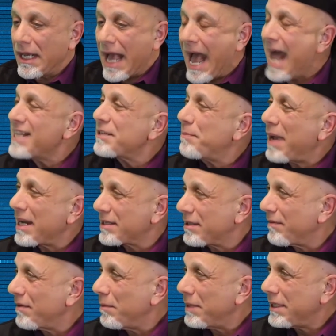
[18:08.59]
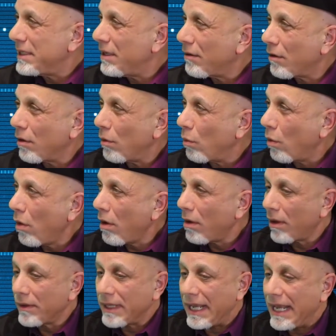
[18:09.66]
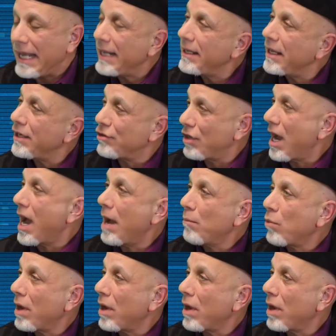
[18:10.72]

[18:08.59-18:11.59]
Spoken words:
aspects of the material world in the job,